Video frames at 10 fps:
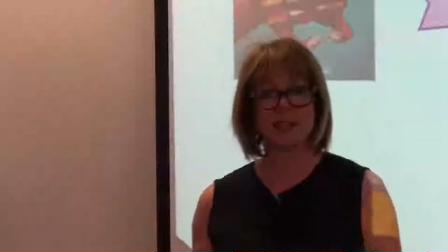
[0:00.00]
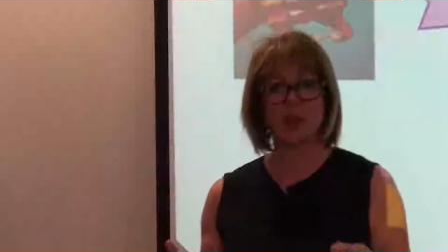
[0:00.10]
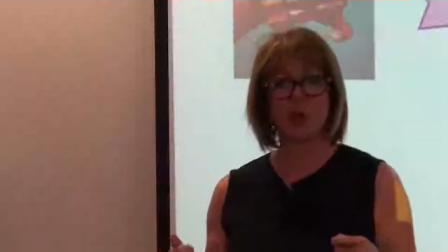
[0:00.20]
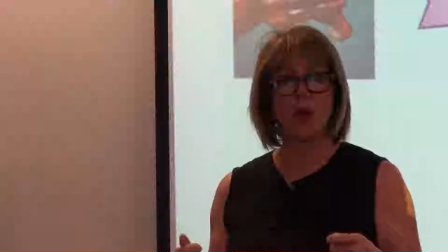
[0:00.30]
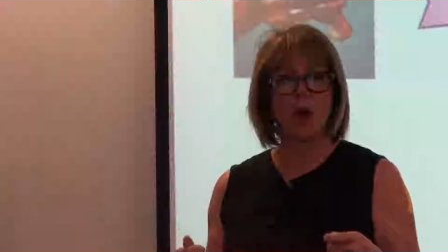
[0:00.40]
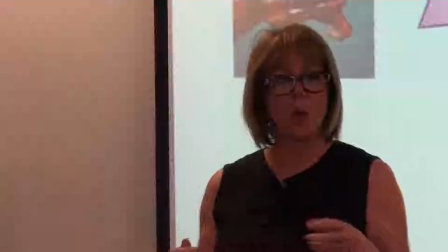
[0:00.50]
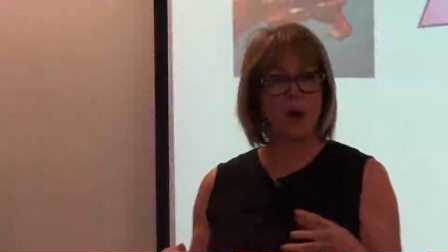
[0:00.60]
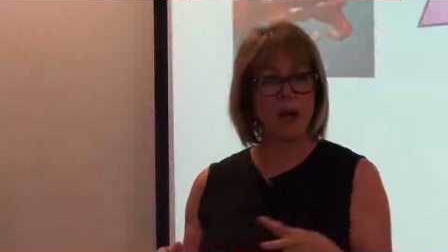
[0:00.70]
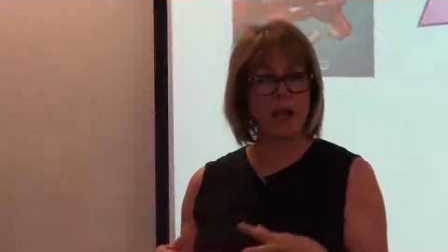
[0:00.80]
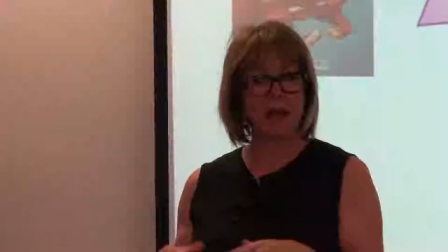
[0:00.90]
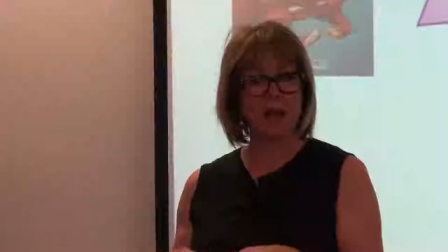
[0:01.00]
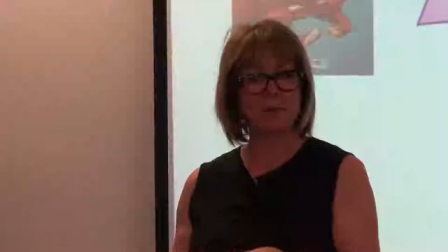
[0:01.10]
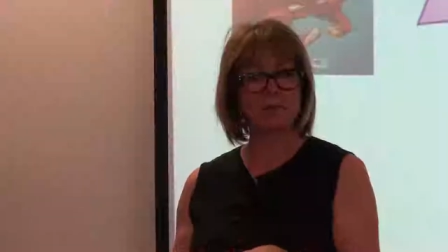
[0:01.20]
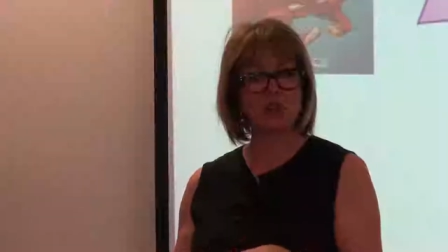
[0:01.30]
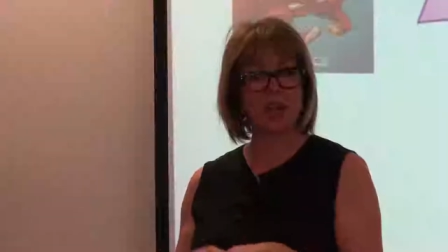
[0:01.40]
So while
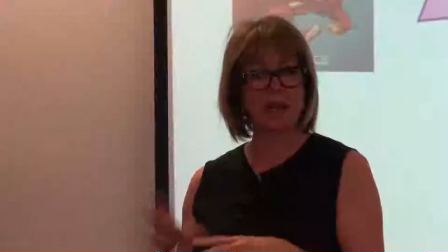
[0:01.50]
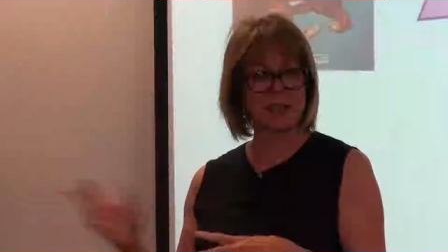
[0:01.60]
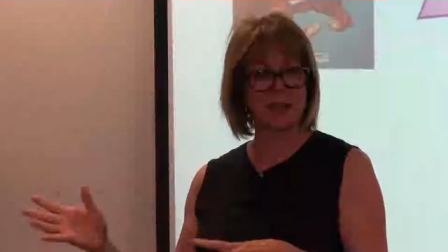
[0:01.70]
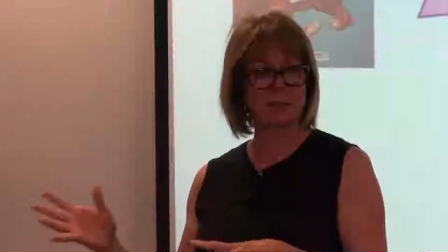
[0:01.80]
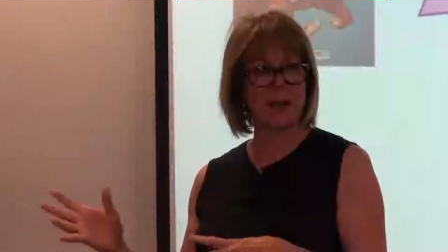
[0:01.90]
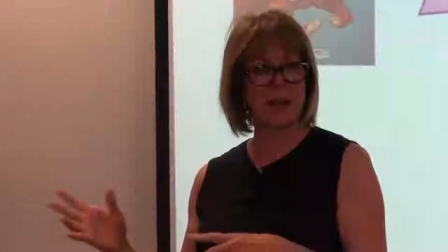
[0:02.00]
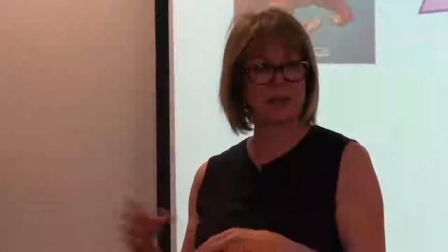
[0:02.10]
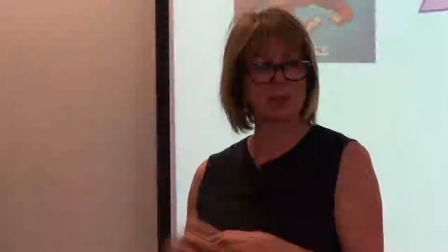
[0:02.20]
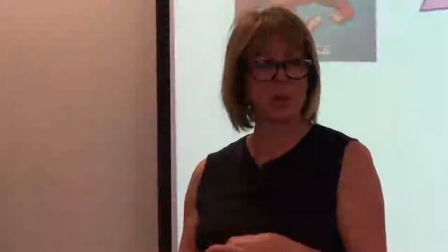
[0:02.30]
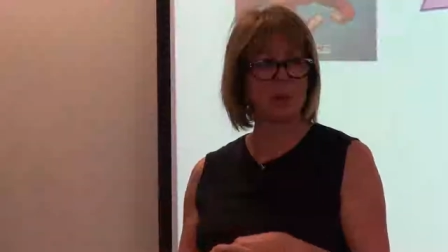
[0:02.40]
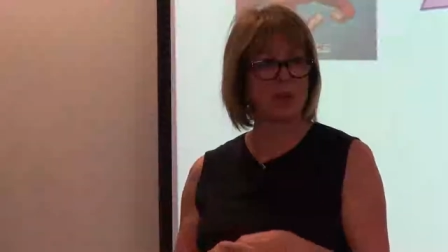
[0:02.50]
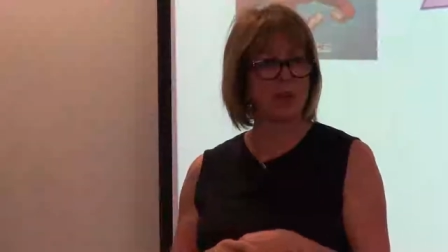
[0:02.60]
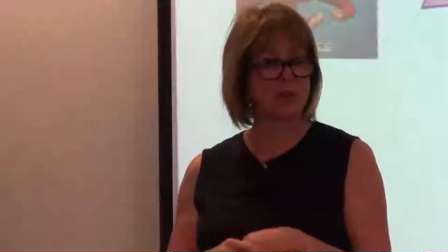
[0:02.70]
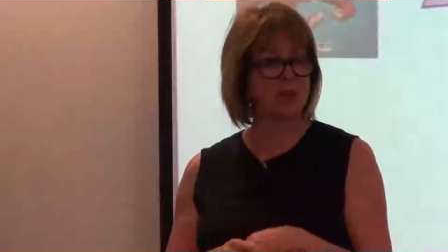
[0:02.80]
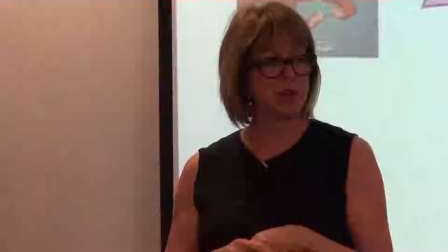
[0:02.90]
I'm chatting about what we're
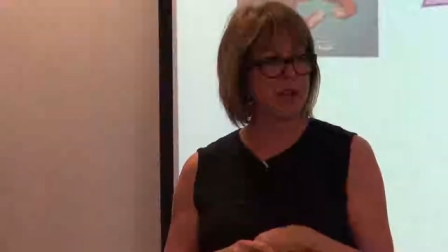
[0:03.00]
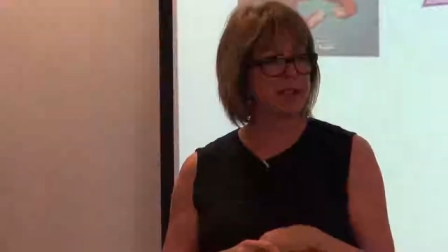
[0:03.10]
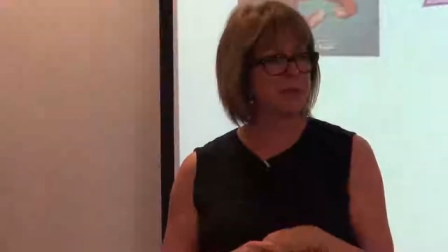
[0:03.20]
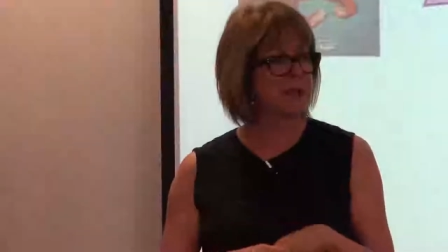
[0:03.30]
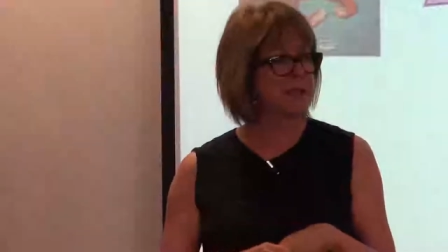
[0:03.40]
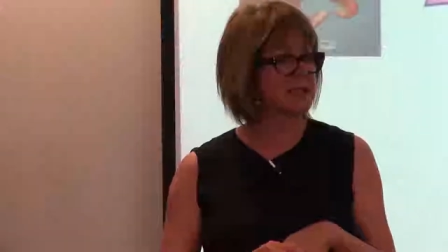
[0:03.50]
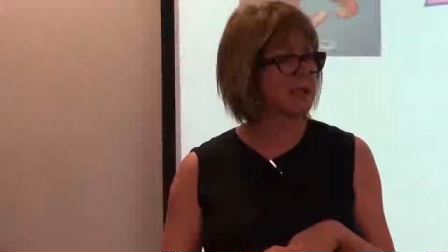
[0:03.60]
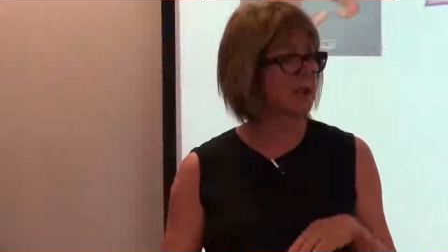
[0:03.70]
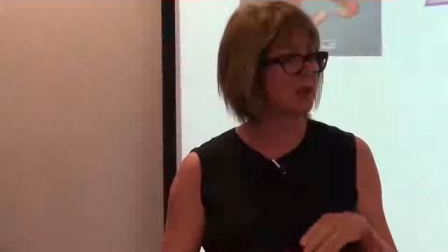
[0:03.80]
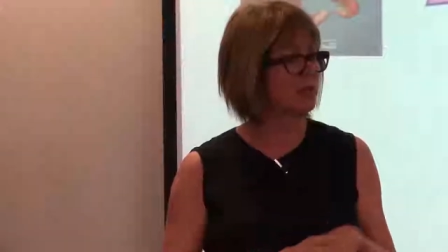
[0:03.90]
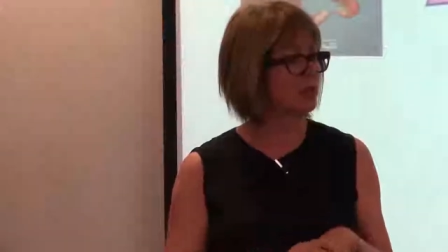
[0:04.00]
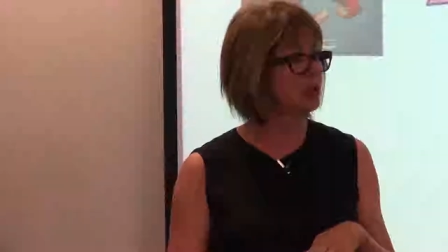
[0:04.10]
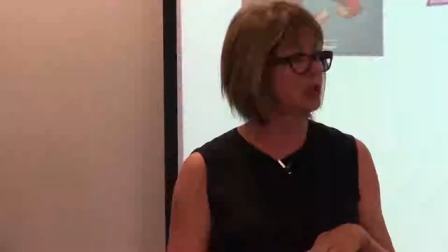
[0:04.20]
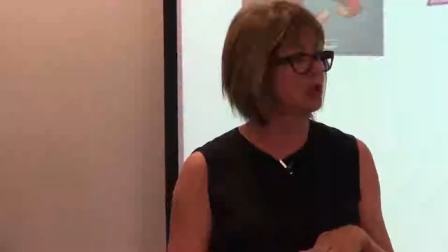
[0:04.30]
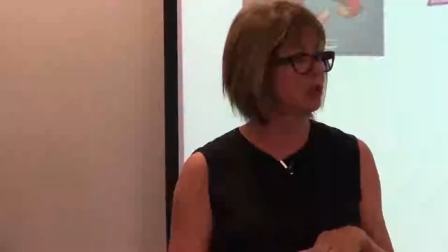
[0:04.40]
going to do next, please take off
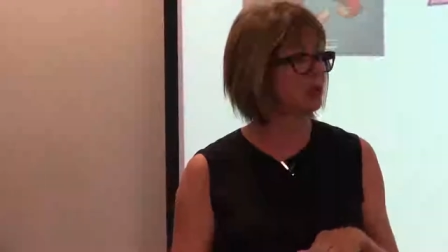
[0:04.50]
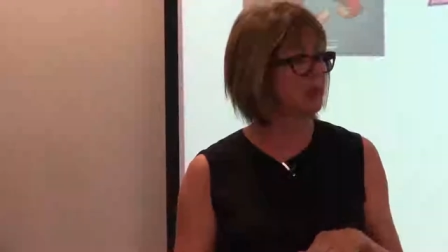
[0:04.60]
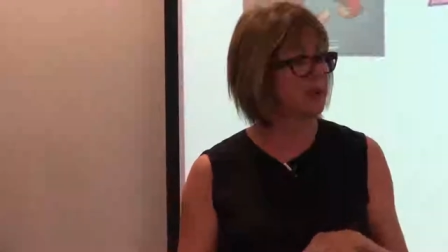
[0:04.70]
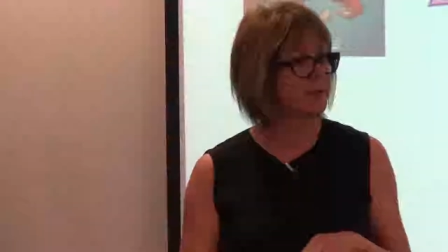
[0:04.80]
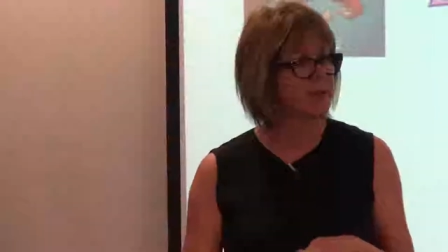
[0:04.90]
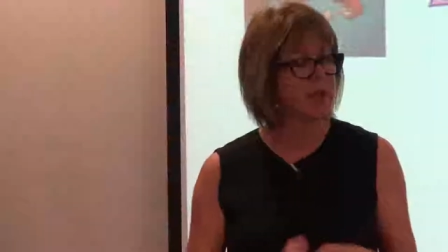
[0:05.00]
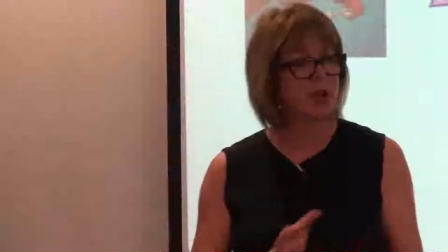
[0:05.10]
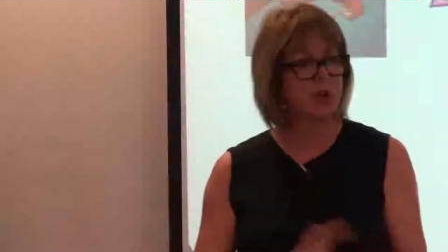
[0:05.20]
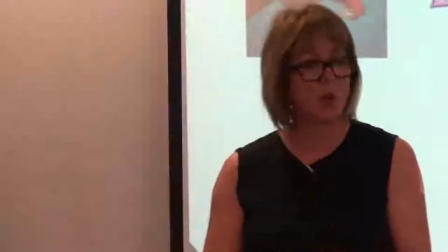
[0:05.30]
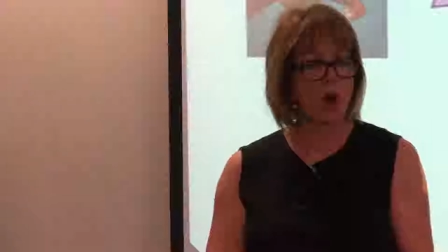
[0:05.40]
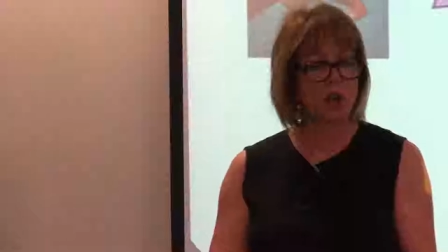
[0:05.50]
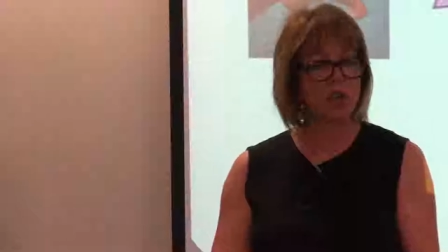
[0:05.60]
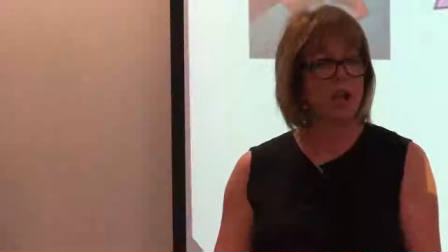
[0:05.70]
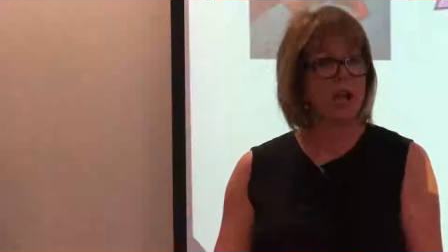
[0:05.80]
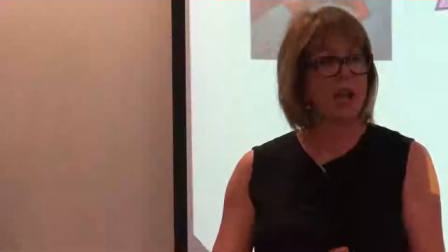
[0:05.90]
all your jewellery, your
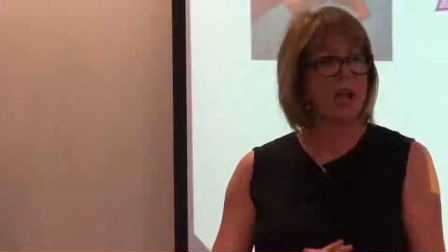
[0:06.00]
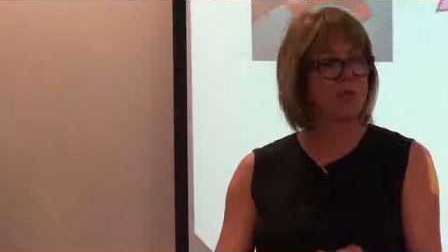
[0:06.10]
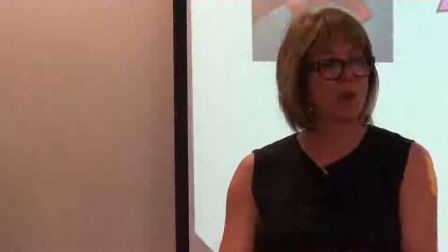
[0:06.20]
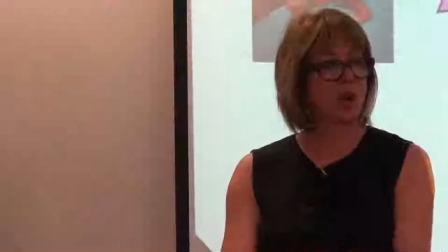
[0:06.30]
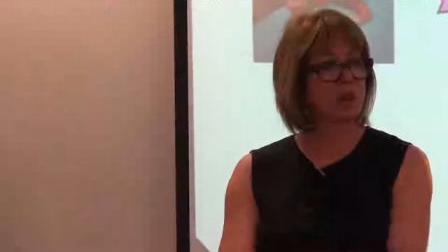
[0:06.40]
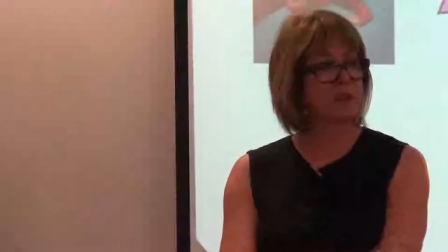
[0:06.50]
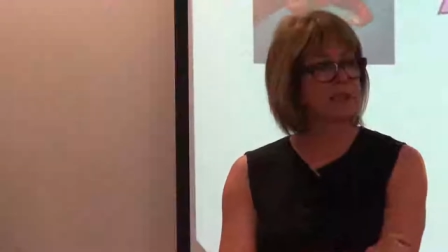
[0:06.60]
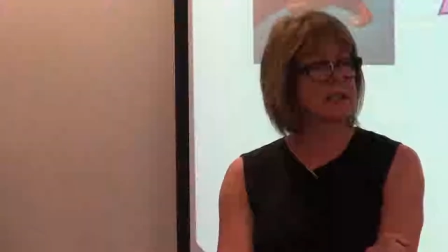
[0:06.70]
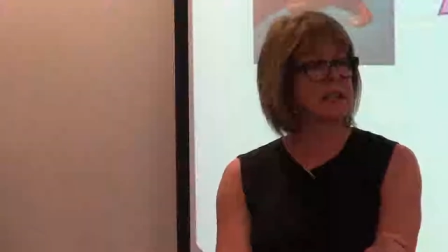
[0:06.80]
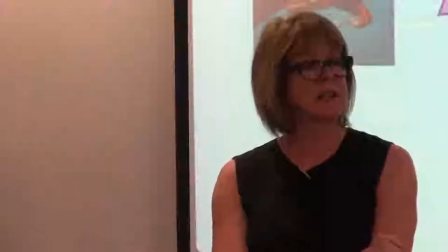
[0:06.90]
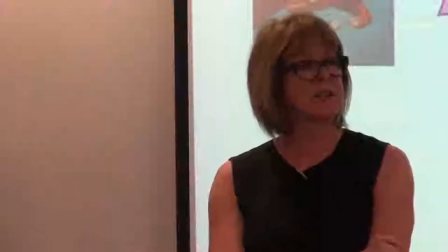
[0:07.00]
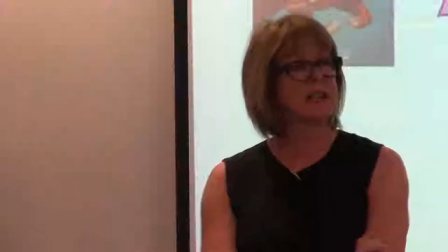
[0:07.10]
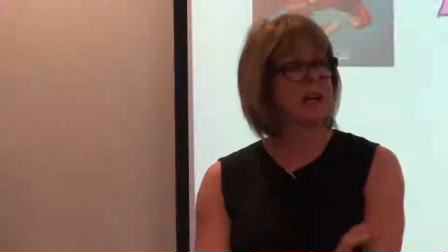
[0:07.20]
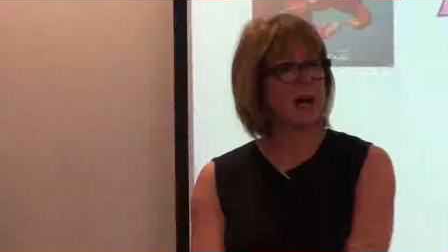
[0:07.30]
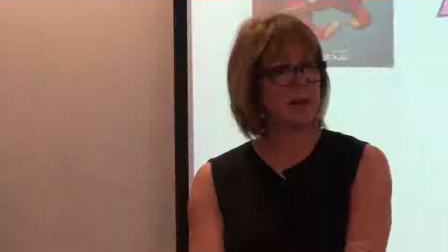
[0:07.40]
watch, and roll your sleeves
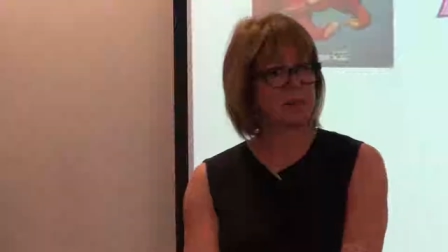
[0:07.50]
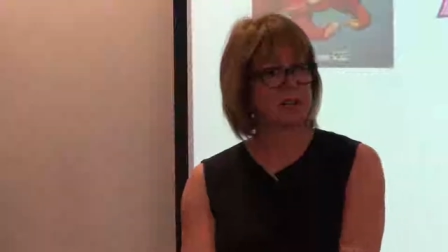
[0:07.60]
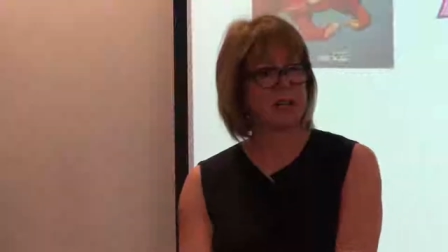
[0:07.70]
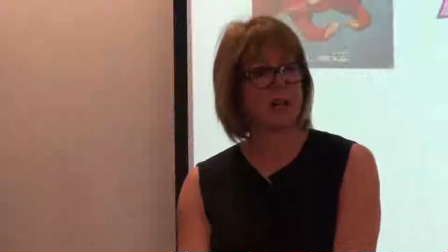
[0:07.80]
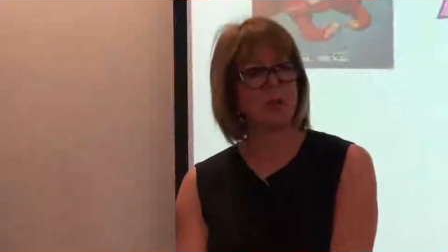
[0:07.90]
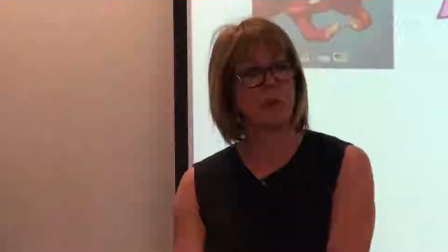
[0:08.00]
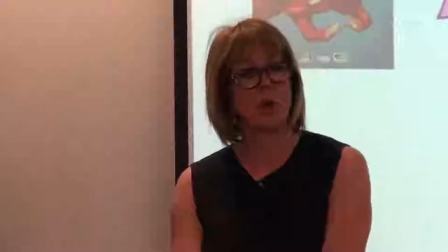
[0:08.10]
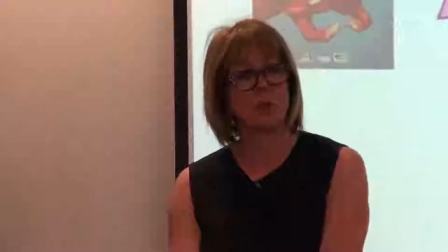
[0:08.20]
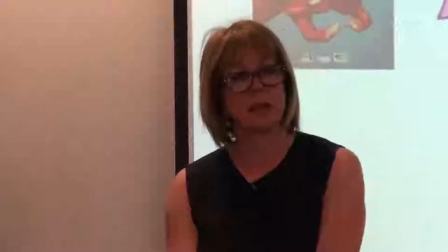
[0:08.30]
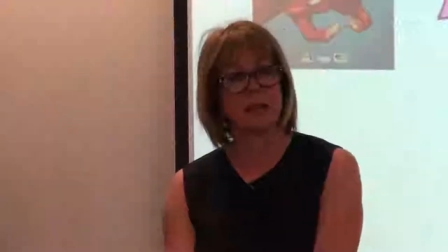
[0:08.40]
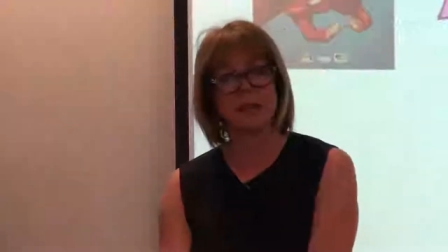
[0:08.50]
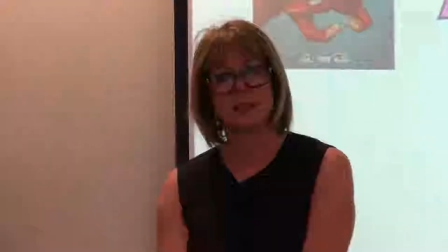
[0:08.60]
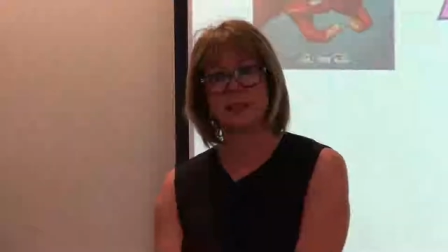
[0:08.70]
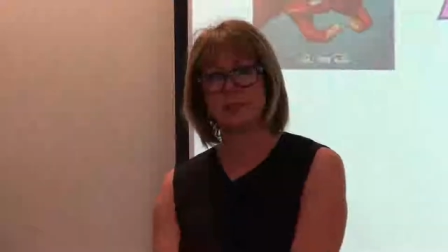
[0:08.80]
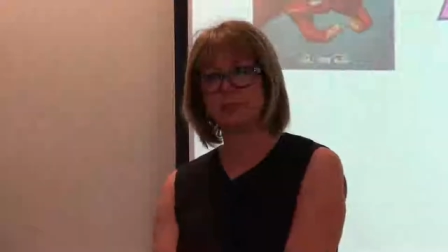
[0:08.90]
up to the elbow,
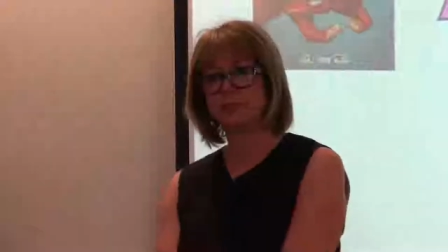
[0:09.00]
please.